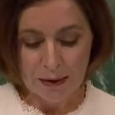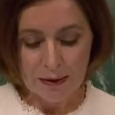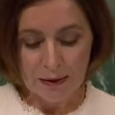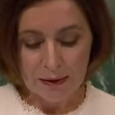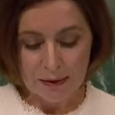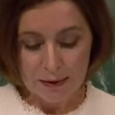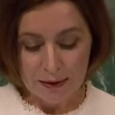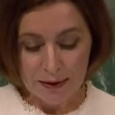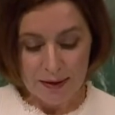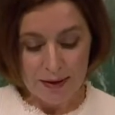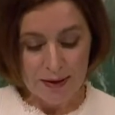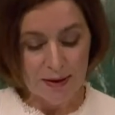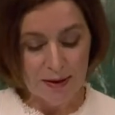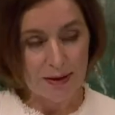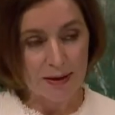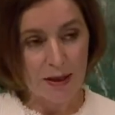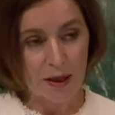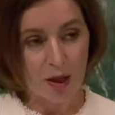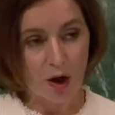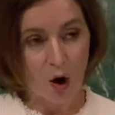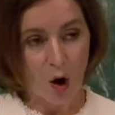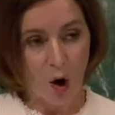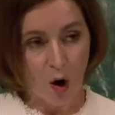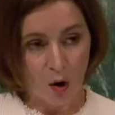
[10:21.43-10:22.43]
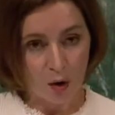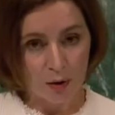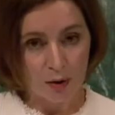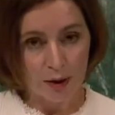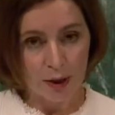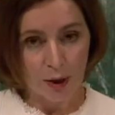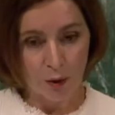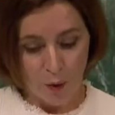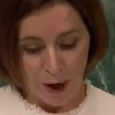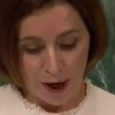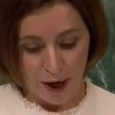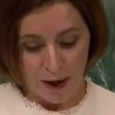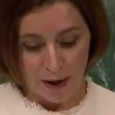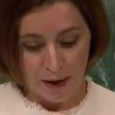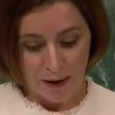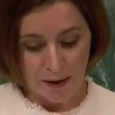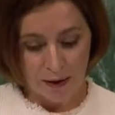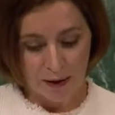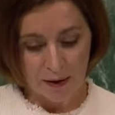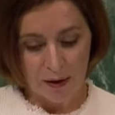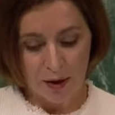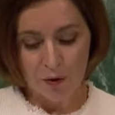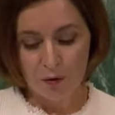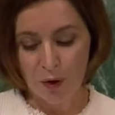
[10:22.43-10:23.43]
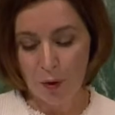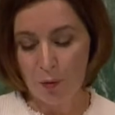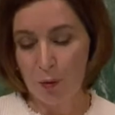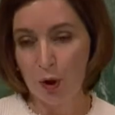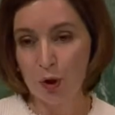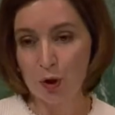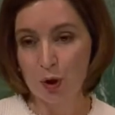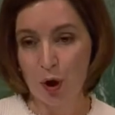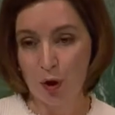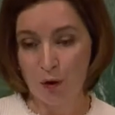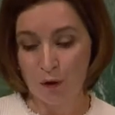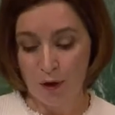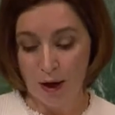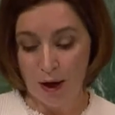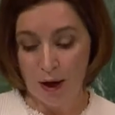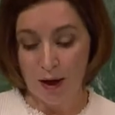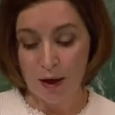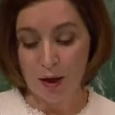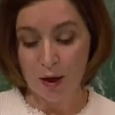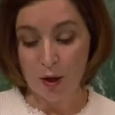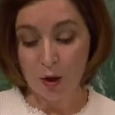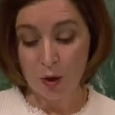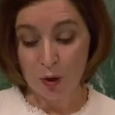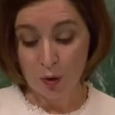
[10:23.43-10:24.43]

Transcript: This is the only way for Moldova